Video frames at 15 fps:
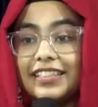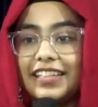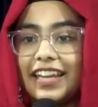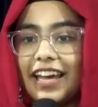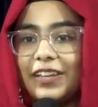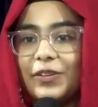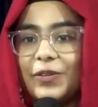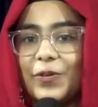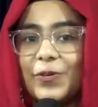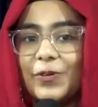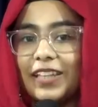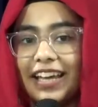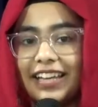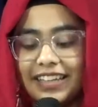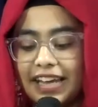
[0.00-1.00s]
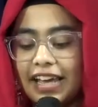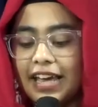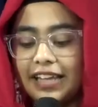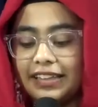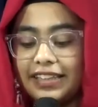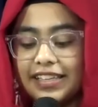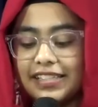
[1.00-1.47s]
did I know that
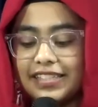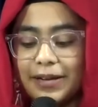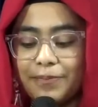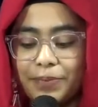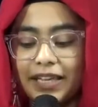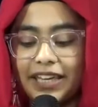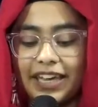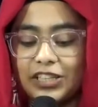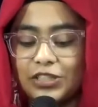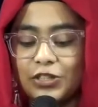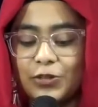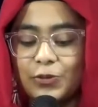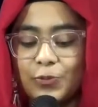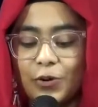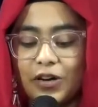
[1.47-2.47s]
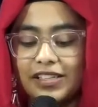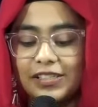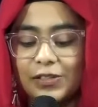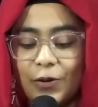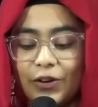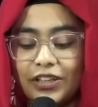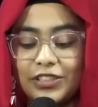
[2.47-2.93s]
this supplication
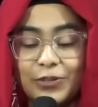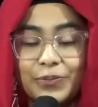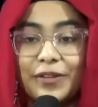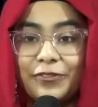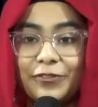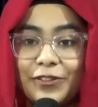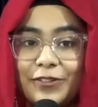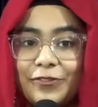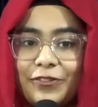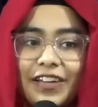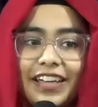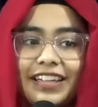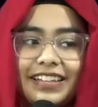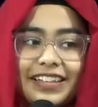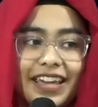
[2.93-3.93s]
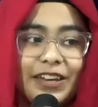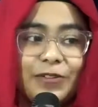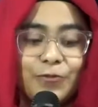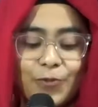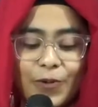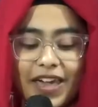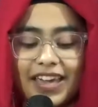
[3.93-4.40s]
was going to be fulfilled
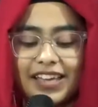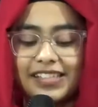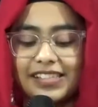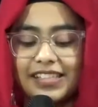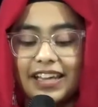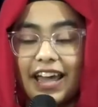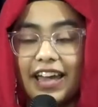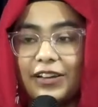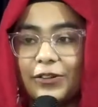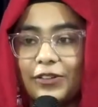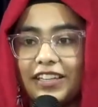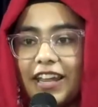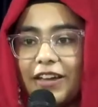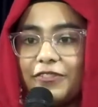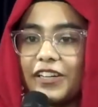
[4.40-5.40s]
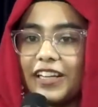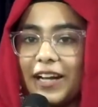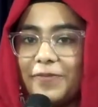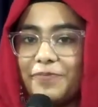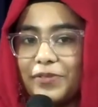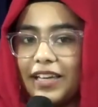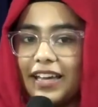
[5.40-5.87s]
in ways that I could never
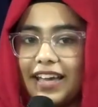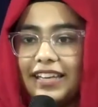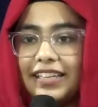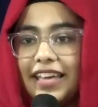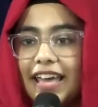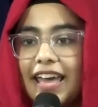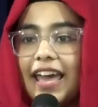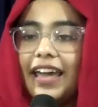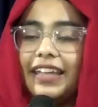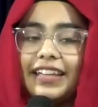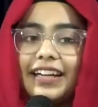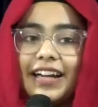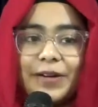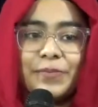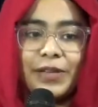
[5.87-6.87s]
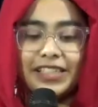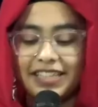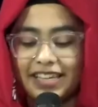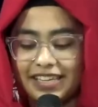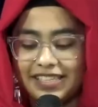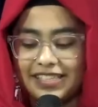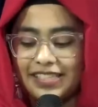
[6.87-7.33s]
comprehend in the coming
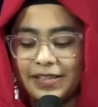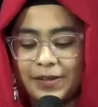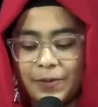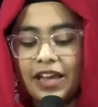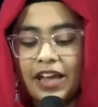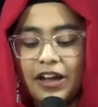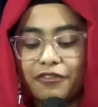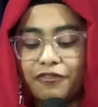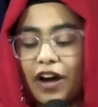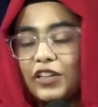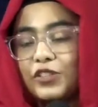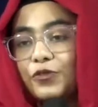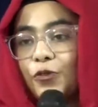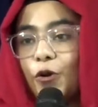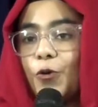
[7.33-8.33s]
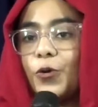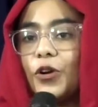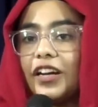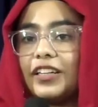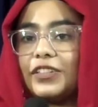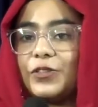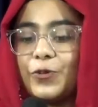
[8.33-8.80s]
days. Fast
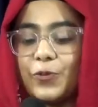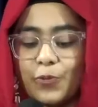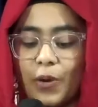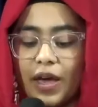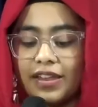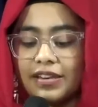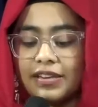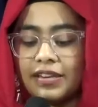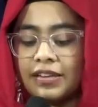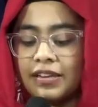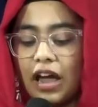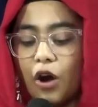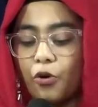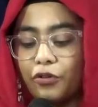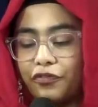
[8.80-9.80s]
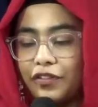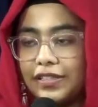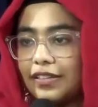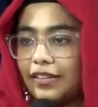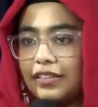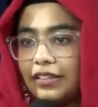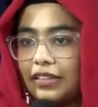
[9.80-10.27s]
forward to when our
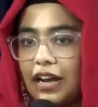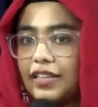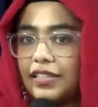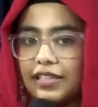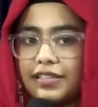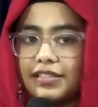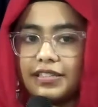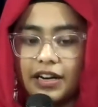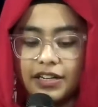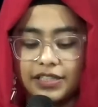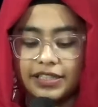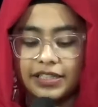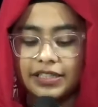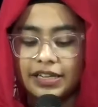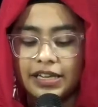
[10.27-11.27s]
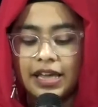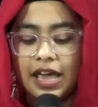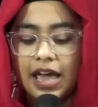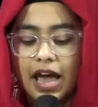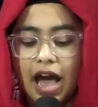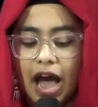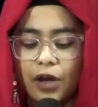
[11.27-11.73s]
physical classes started,
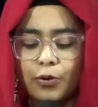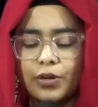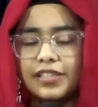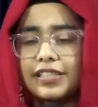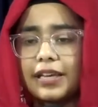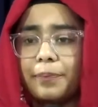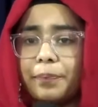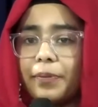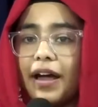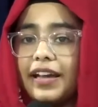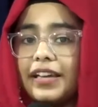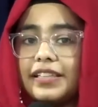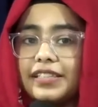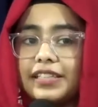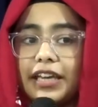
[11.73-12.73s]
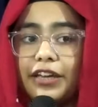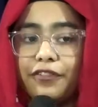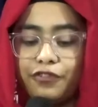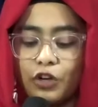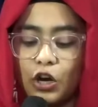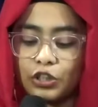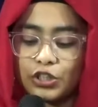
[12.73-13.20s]
I was surprised,
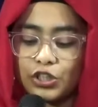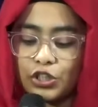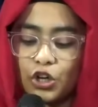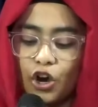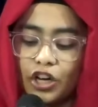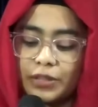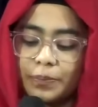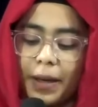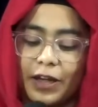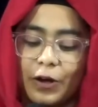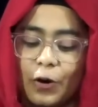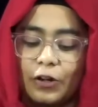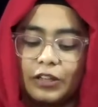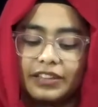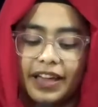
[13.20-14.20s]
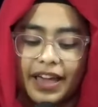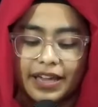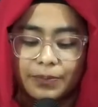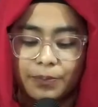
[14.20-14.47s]
if not shocked, by all the